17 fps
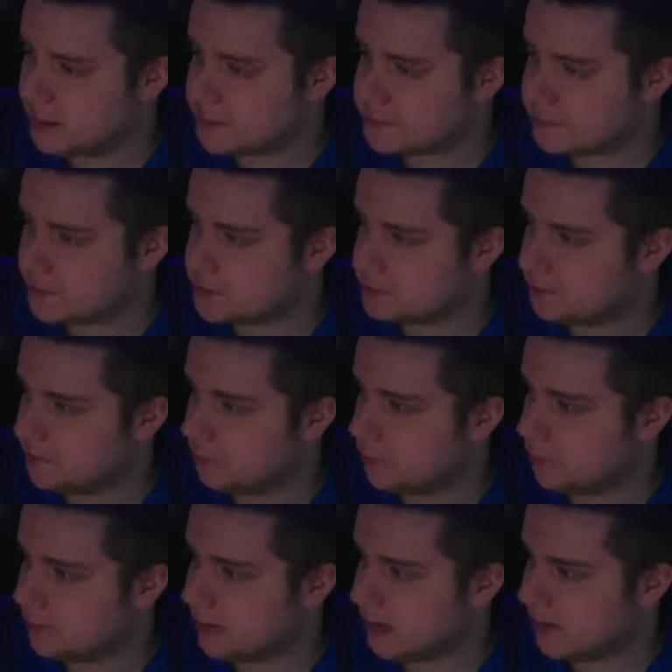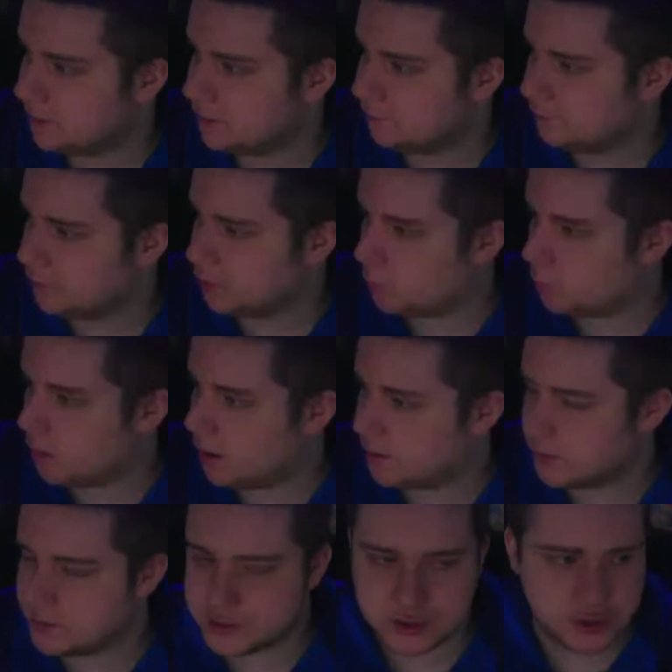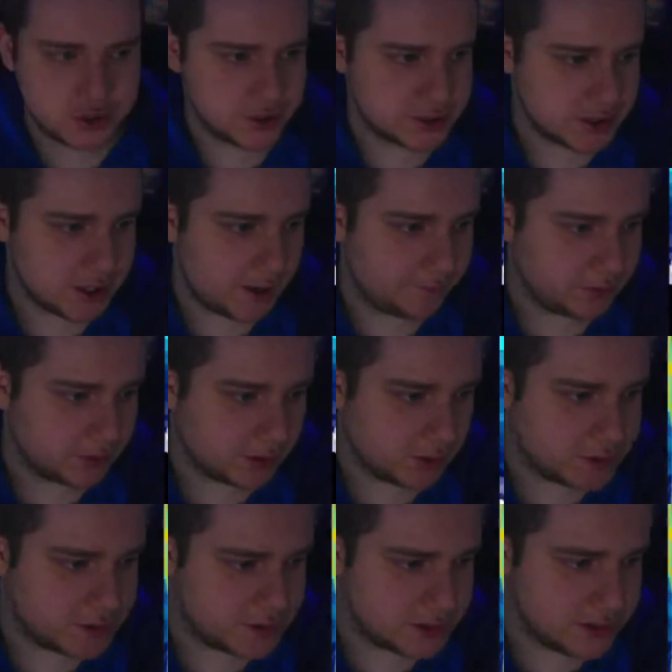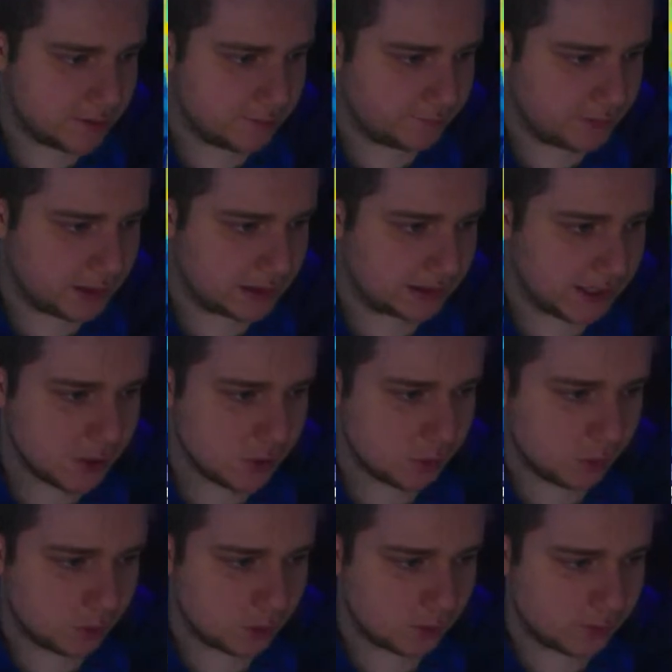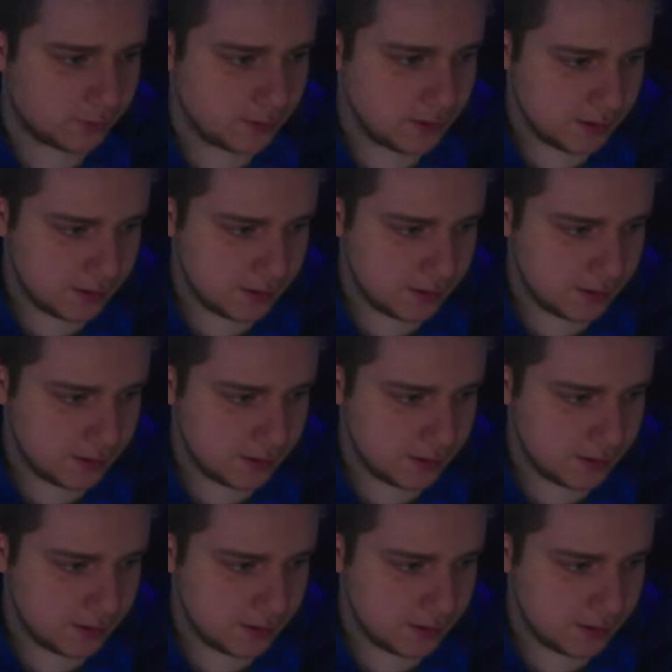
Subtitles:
a special marine warning out there for the waters just off the coast of Lake Worth.